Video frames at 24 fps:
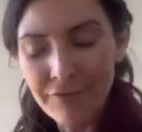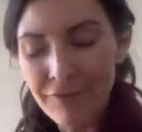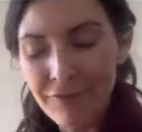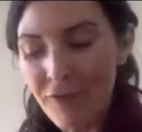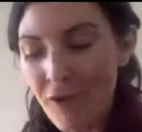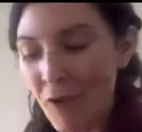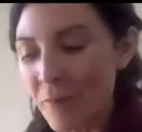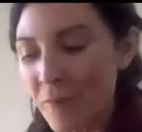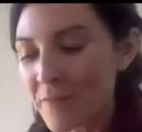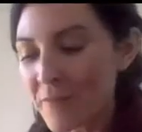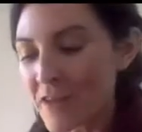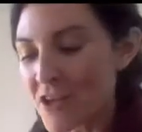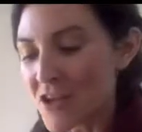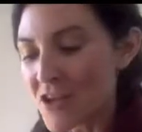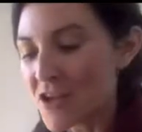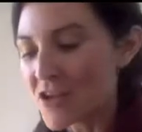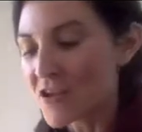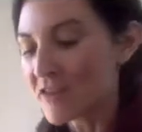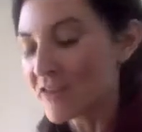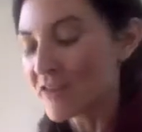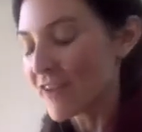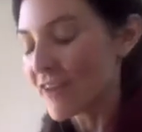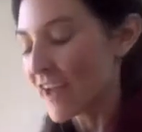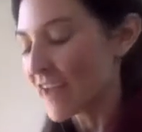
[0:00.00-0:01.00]
from the
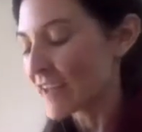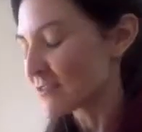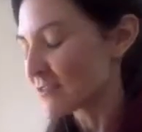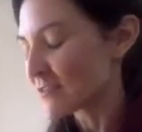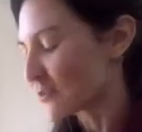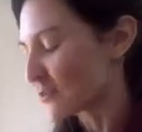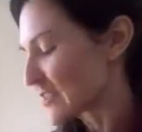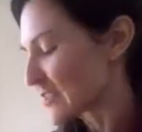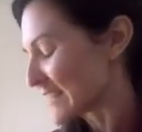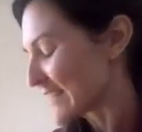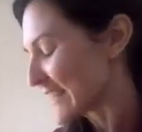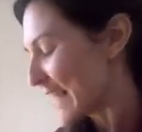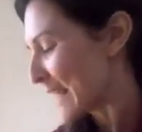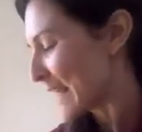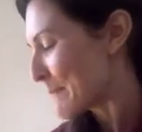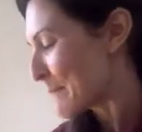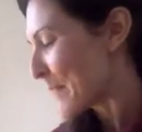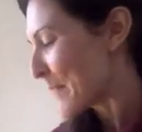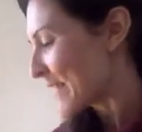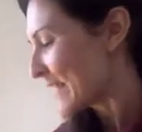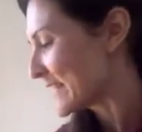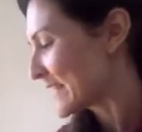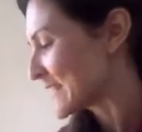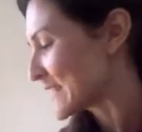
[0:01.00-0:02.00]
universe, or to get
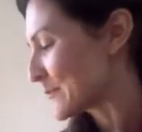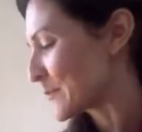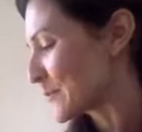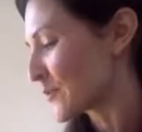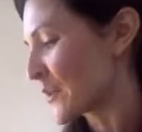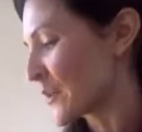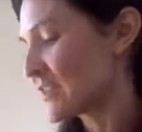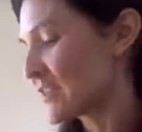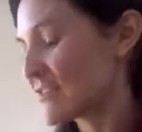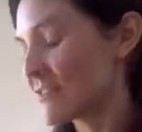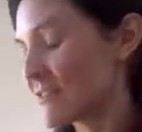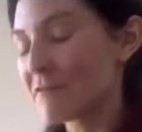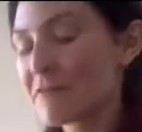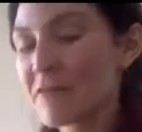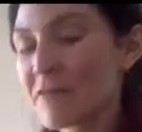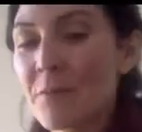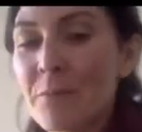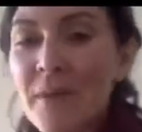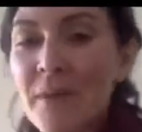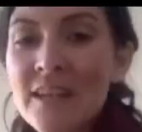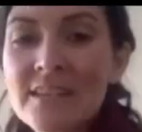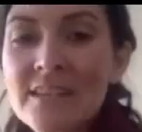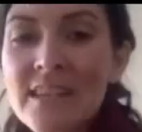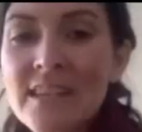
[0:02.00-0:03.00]
my inspiration
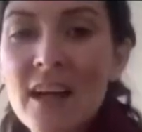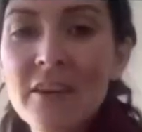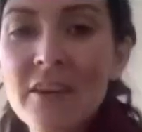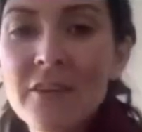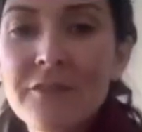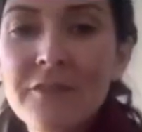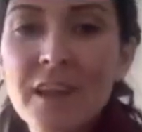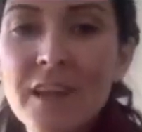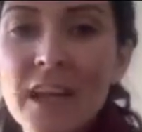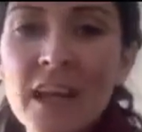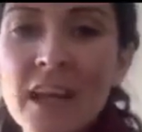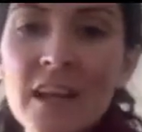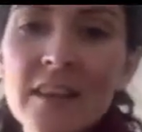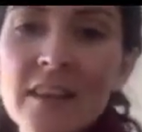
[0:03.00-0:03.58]
from myself.